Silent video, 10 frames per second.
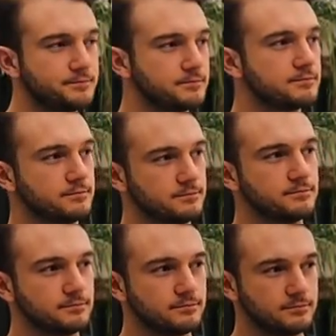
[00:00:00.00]

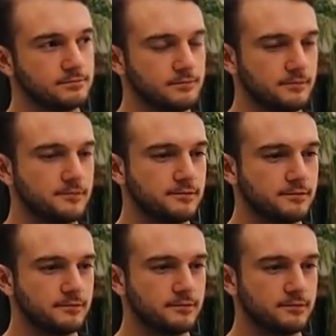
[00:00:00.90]

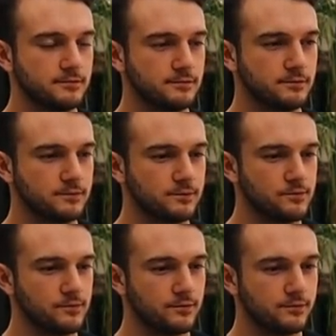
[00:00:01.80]

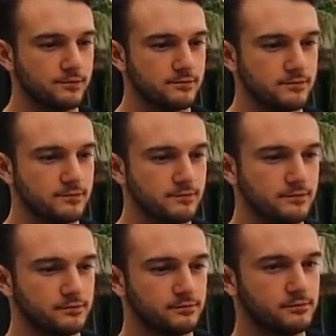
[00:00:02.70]

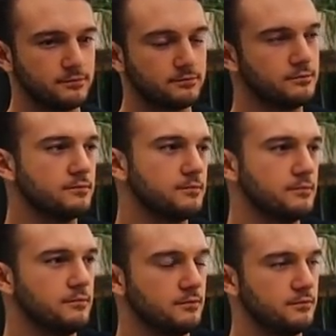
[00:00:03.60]

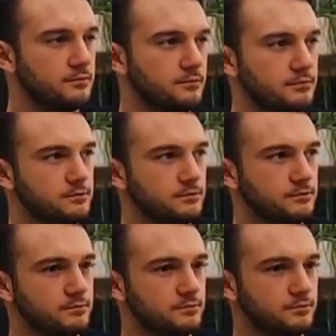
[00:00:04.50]

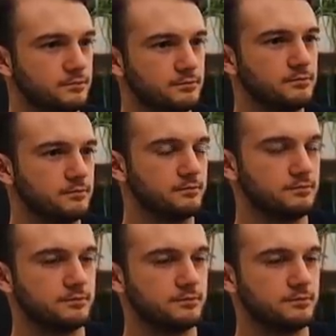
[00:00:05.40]
No words are spoken by the person on screen.